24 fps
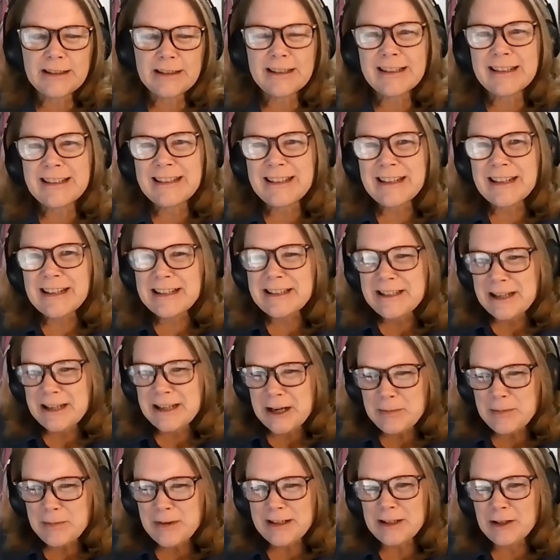to dig
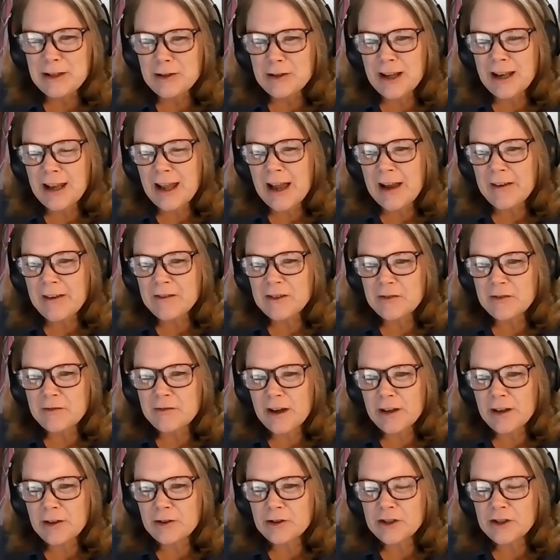deep into the lives of
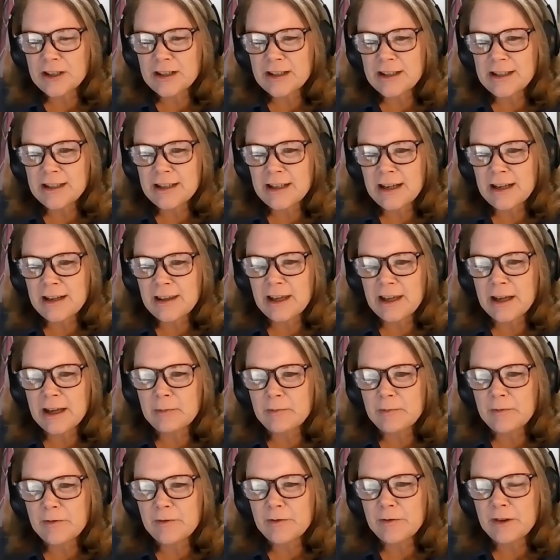others and see
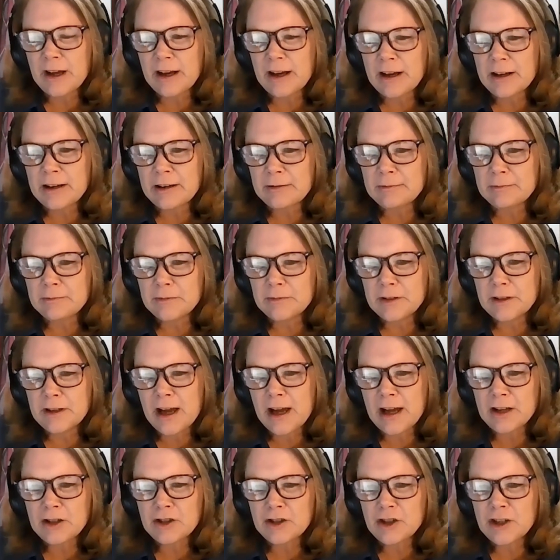them um,
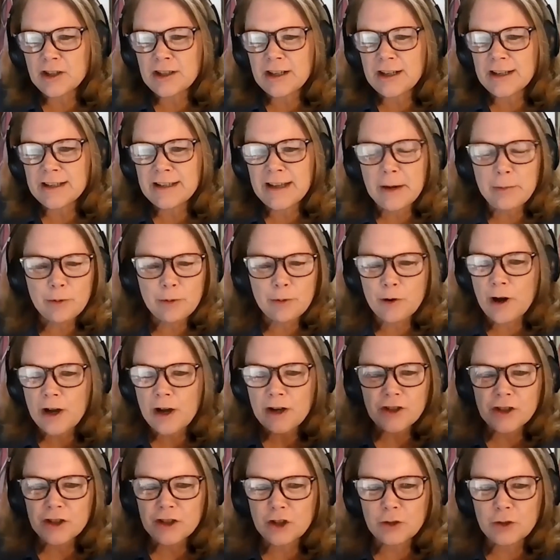not just as a
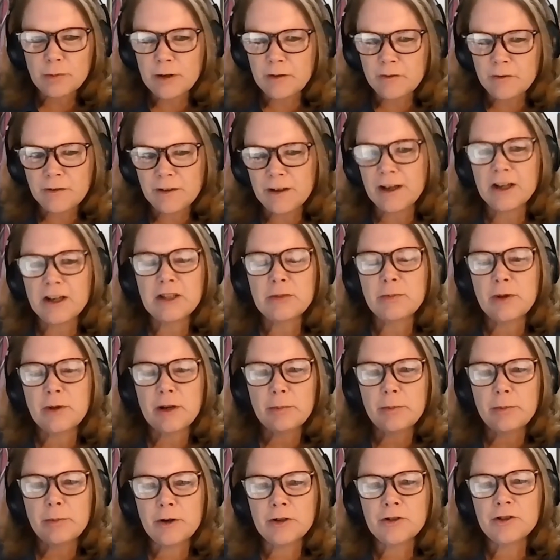project to be fixed, but
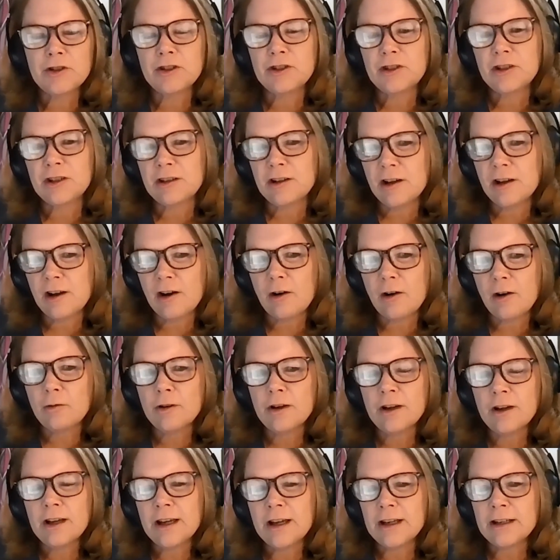a person to know
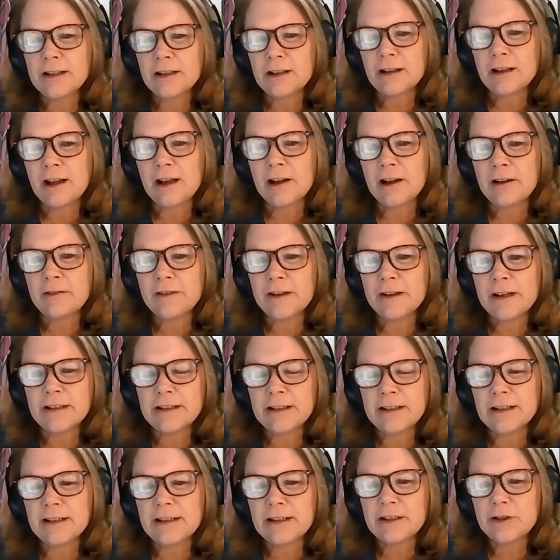and to love
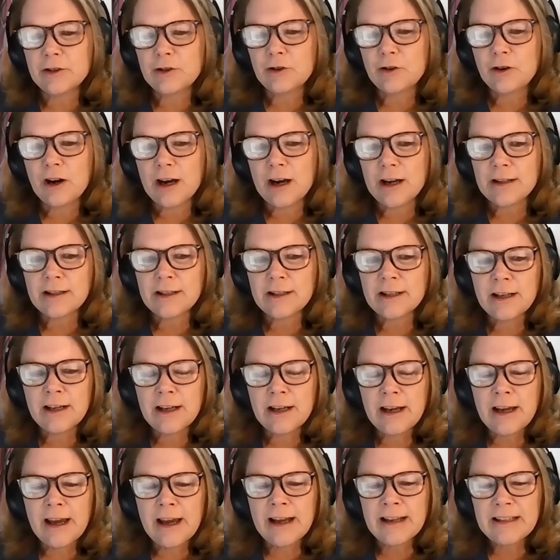and to lead to Christ.
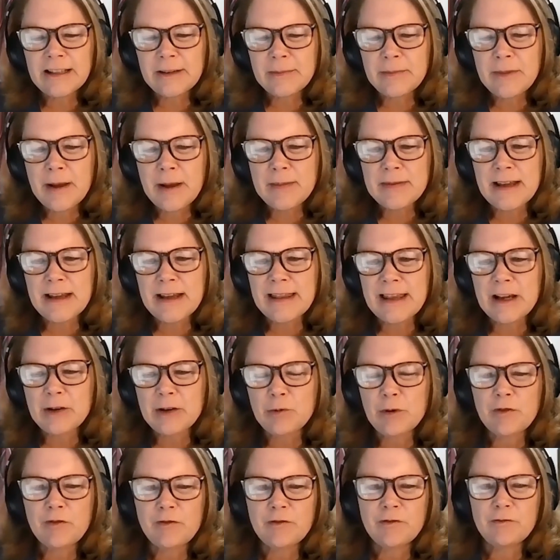And sometimes I think
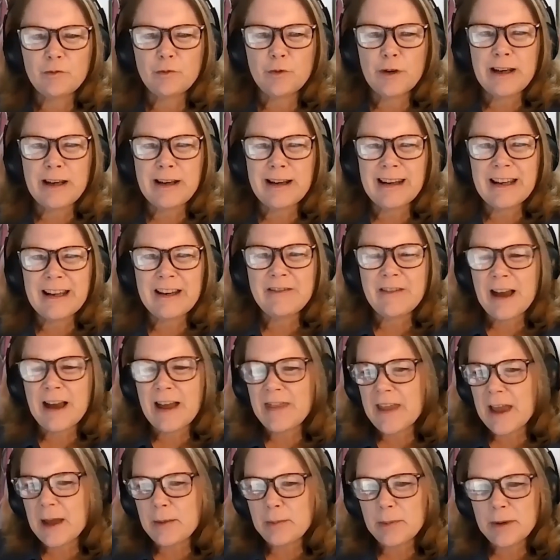we we leave
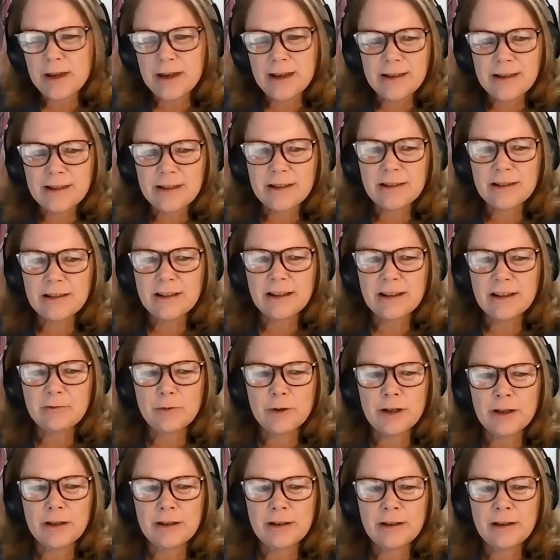out that piece.
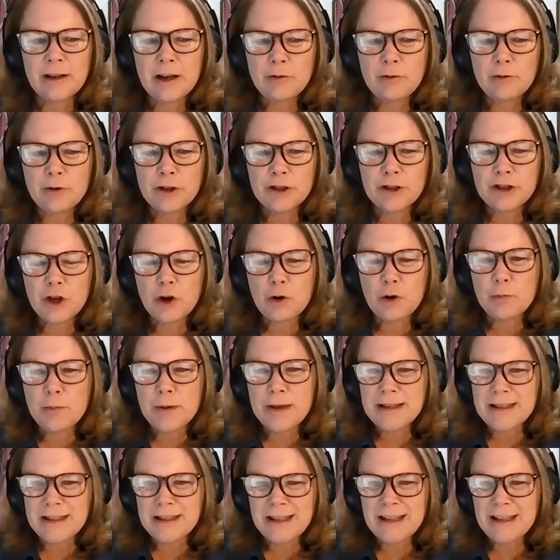We we're so
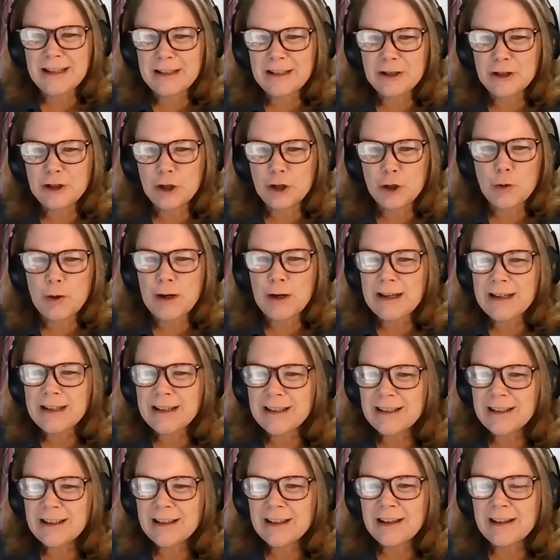busy doing